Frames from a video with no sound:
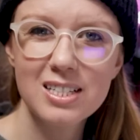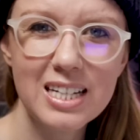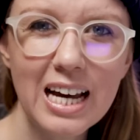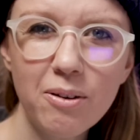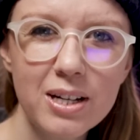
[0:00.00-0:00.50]

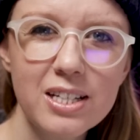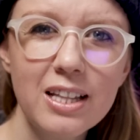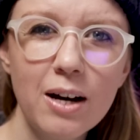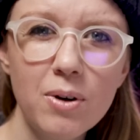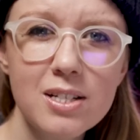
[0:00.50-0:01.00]
See how easy
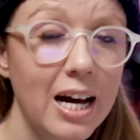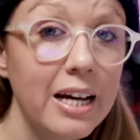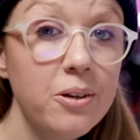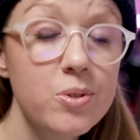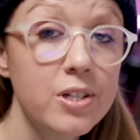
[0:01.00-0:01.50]
that was? I
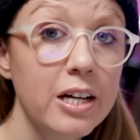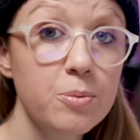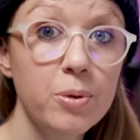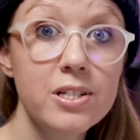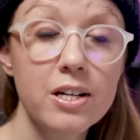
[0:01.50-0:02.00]
use
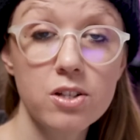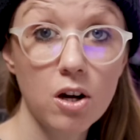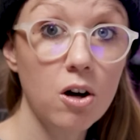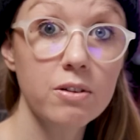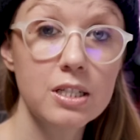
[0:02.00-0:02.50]
text presets
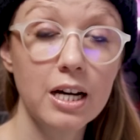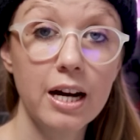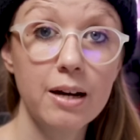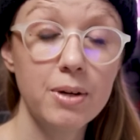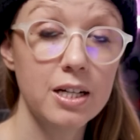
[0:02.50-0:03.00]
all the
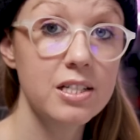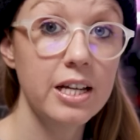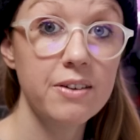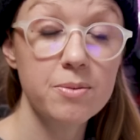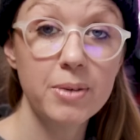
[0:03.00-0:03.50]
time and it
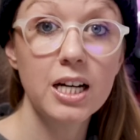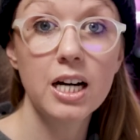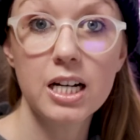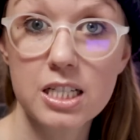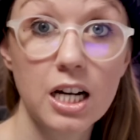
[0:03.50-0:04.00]
saves me
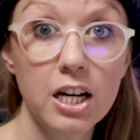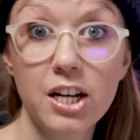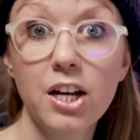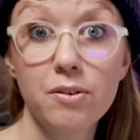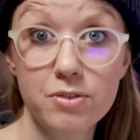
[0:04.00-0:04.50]
a
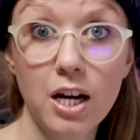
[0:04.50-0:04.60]
ton of